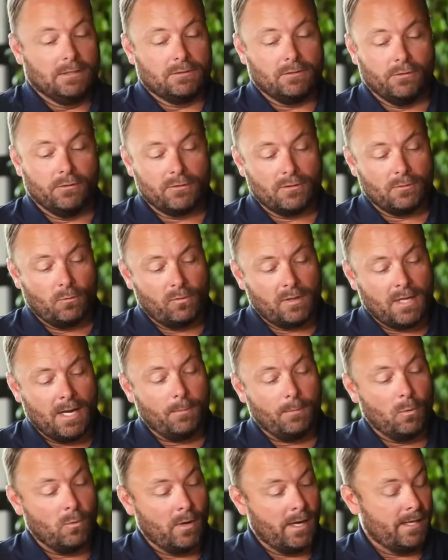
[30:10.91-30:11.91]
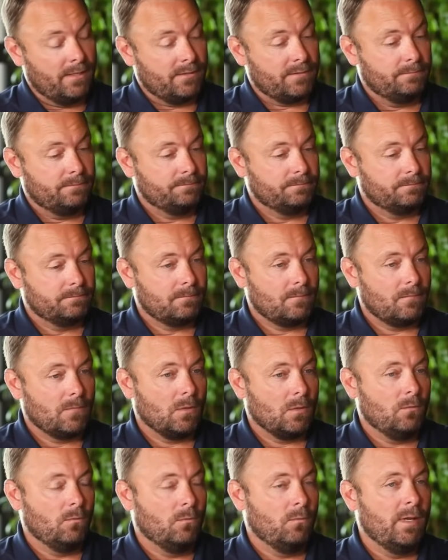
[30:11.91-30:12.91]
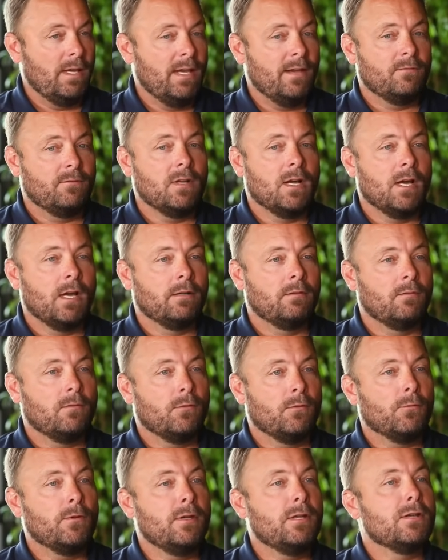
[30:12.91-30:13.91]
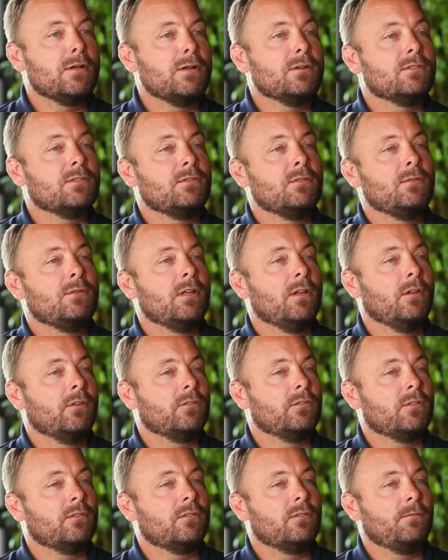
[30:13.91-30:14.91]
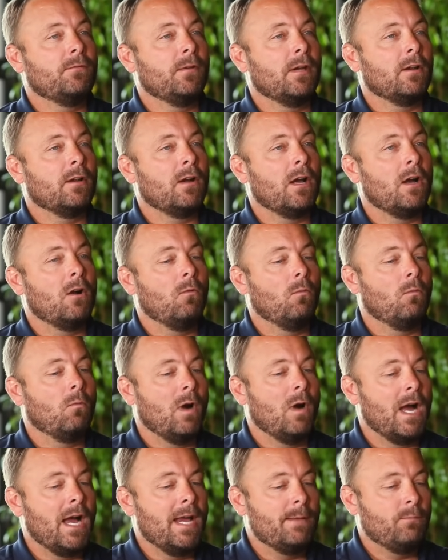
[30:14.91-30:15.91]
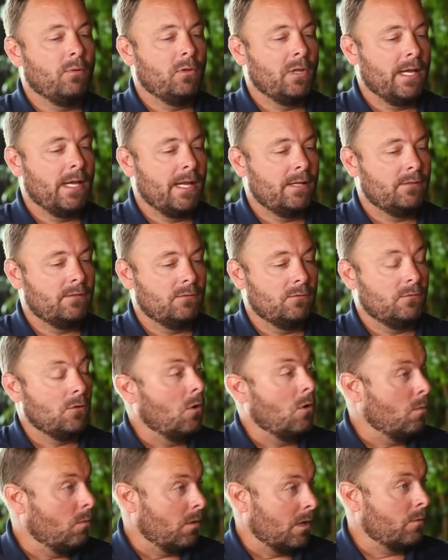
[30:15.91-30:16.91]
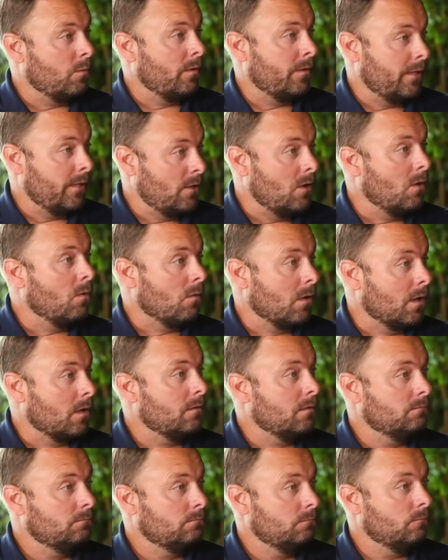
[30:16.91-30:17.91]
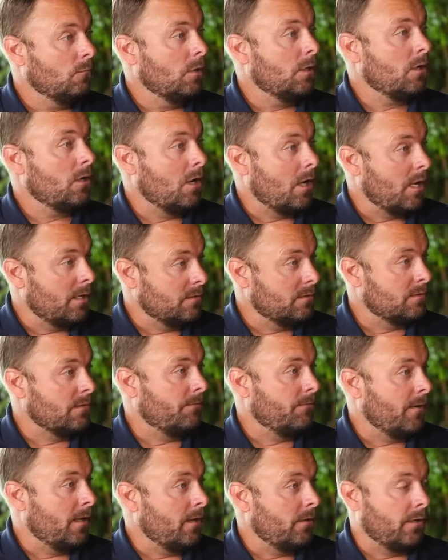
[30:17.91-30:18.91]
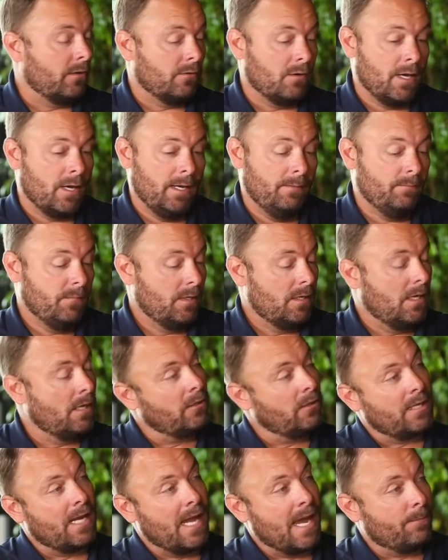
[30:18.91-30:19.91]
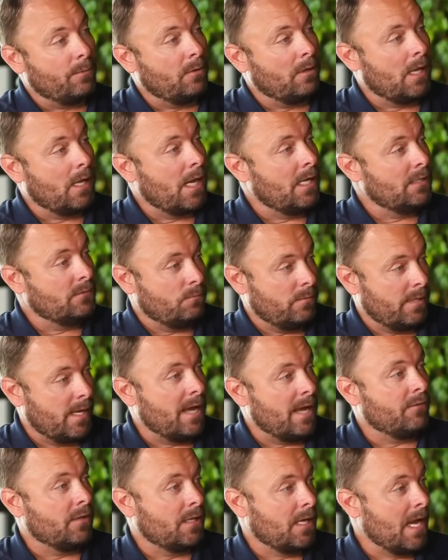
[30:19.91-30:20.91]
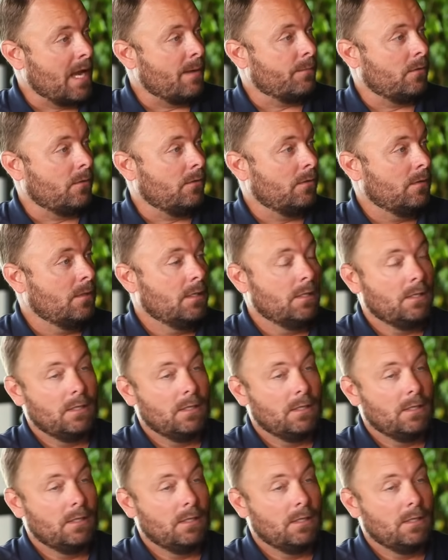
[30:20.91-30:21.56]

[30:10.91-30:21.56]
So there's a couple ways. We have done 3 years of due diligence to figure out why plants don't work when they don't work. What causes a failure, right? Undercapitalized, we have the capital.